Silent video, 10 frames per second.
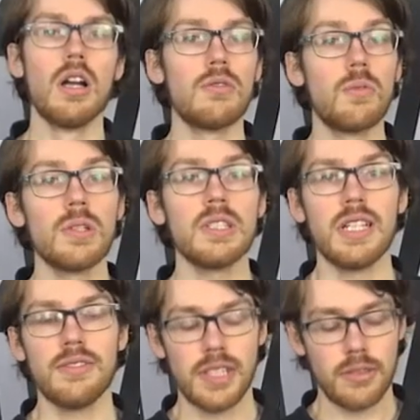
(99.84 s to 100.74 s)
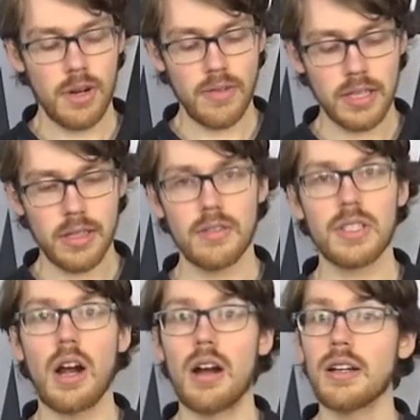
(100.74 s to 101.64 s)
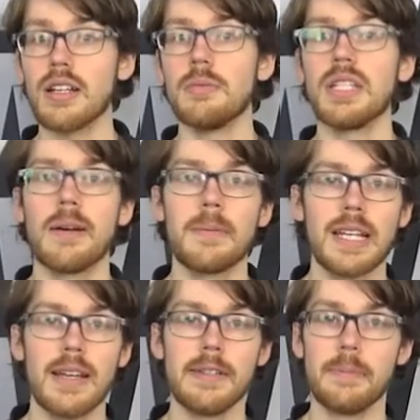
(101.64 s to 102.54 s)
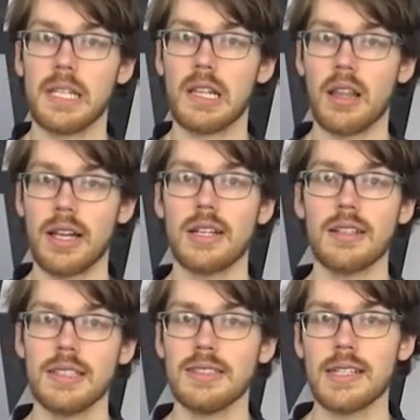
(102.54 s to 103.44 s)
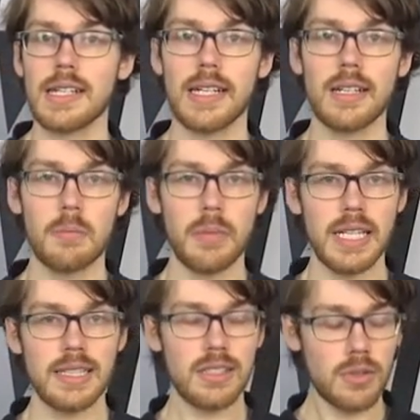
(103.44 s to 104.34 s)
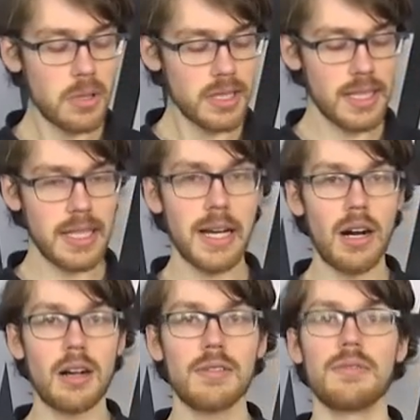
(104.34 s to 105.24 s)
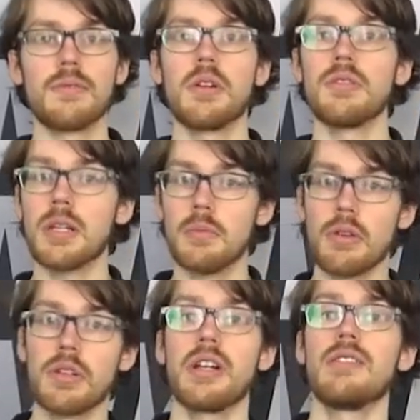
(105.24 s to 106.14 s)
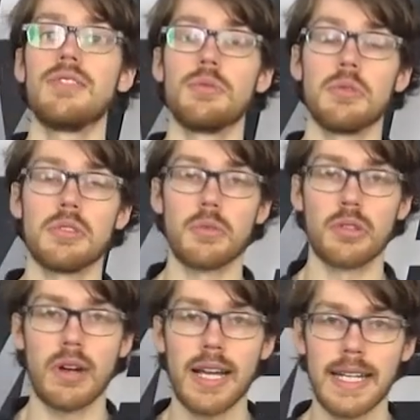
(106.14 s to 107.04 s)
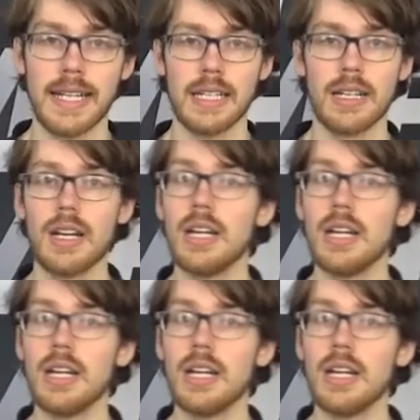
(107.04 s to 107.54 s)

For safety, the Revit gloves are going to be coming a bit lighter since they're geared mainly towards the off-road component of dual sport riding.